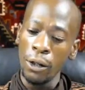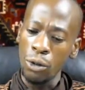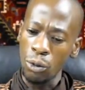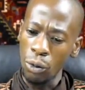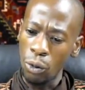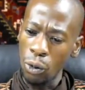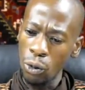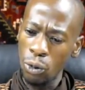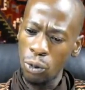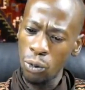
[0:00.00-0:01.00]
So
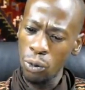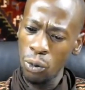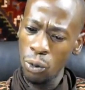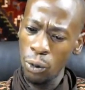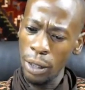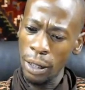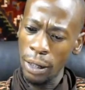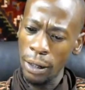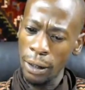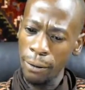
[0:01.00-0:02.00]
go to
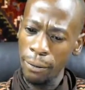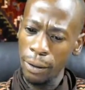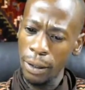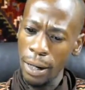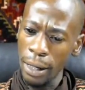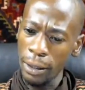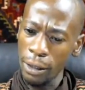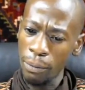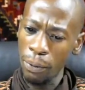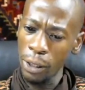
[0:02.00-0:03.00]
the
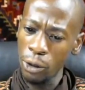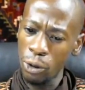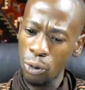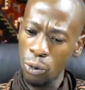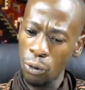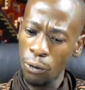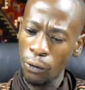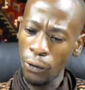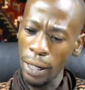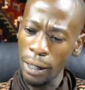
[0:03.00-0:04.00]
letters page to
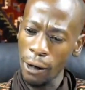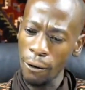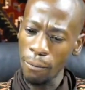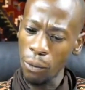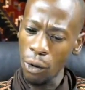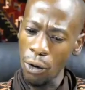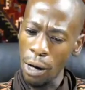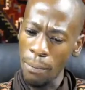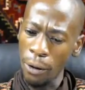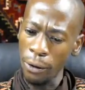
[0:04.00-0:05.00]
find out more
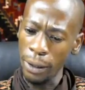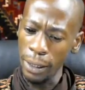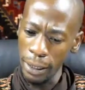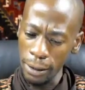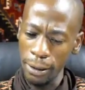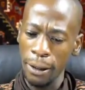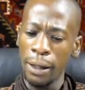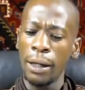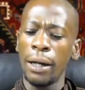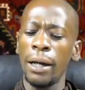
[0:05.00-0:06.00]
about this.
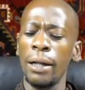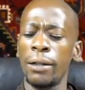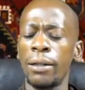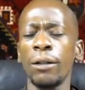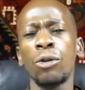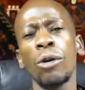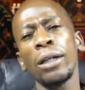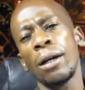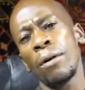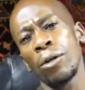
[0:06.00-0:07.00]
And still
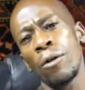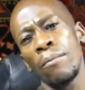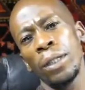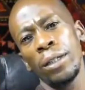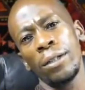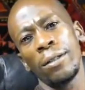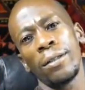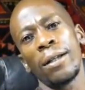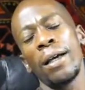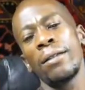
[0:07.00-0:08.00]
talking about
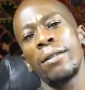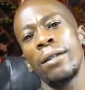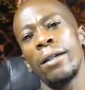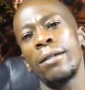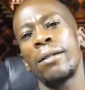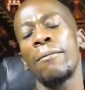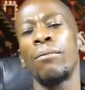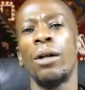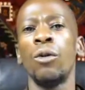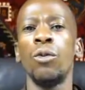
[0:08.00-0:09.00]
competitions, last year,
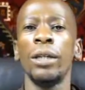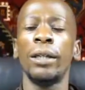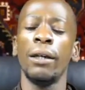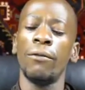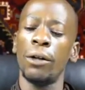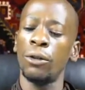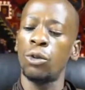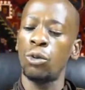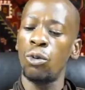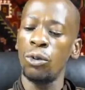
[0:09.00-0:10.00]
December, we gave out
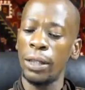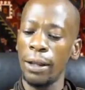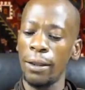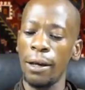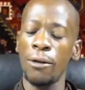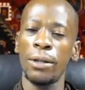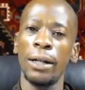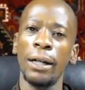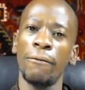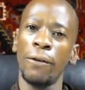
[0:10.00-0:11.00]
2
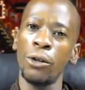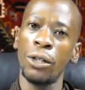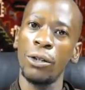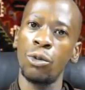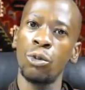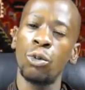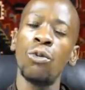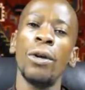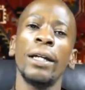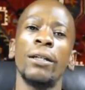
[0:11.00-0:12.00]
10,000 Rand vouchers to
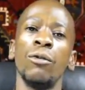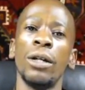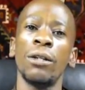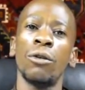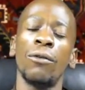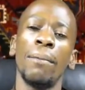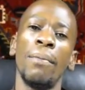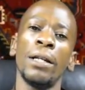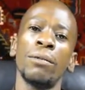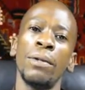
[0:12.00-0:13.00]
2 lucky winners of the
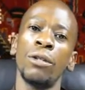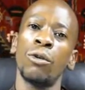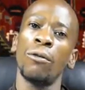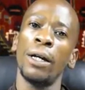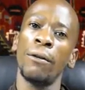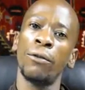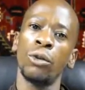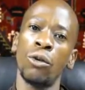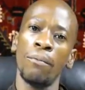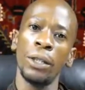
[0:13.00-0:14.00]
blank space
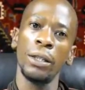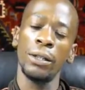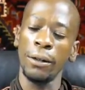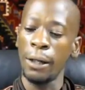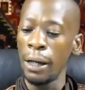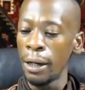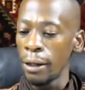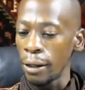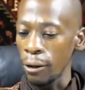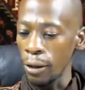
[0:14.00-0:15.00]
photo competition.
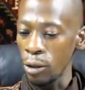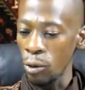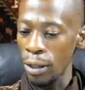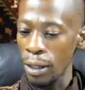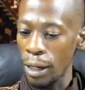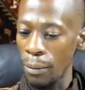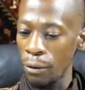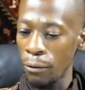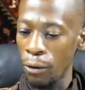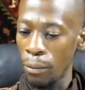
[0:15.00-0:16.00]
Now, these ones are
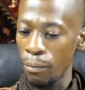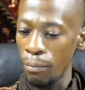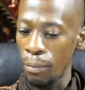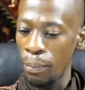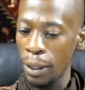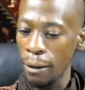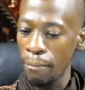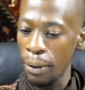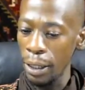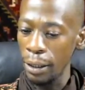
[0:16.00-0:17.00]
coming from Pick
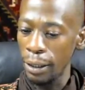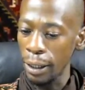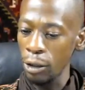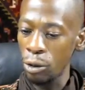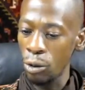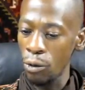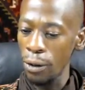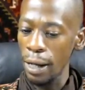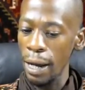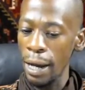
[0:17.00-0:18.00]
n Pay
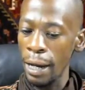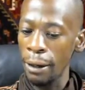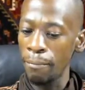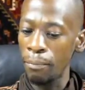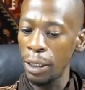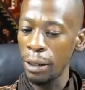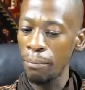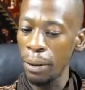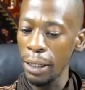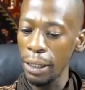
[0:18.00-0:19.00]
Greystone and Pick
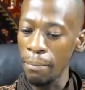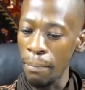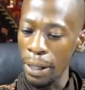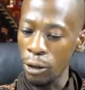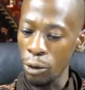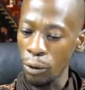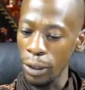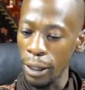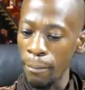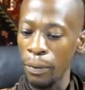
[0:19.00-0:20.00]
n Pay in
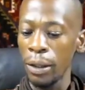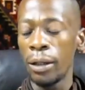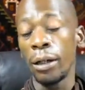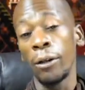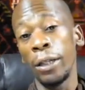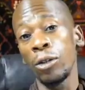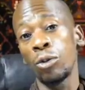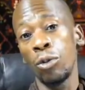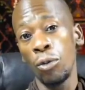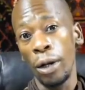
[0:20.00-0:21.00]
Beyersnodier. Now, these
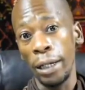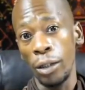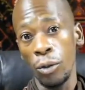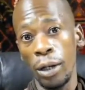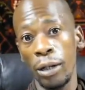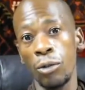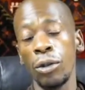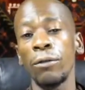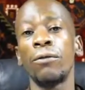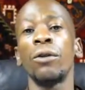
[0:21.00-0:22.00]
2 lucky winners,
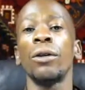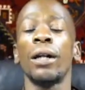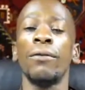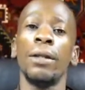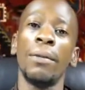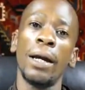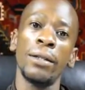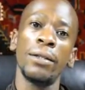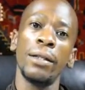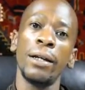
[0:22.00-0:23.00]
we photographed them
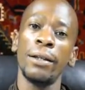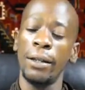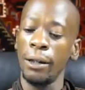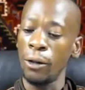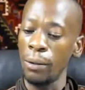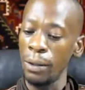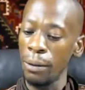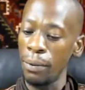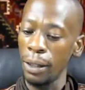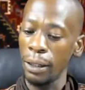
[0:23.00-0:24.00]
last year. They're going to be
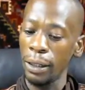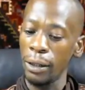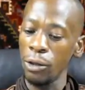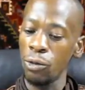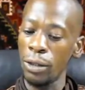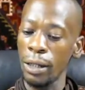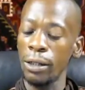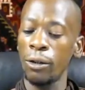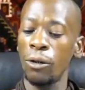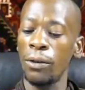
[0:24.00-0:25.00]
appearing in this week's
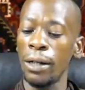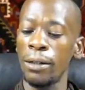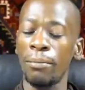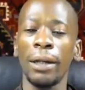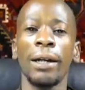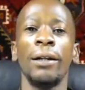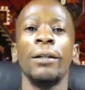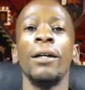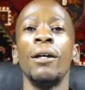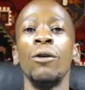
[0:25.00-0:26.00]
edition of the Rustenburg
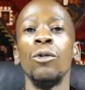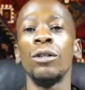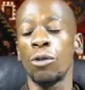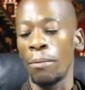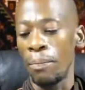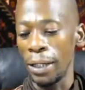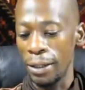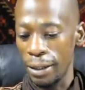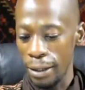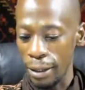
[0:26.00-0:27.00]
Herald, which is on
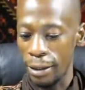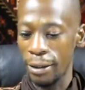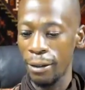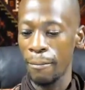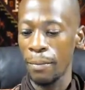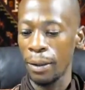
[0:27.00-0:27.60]
page 6.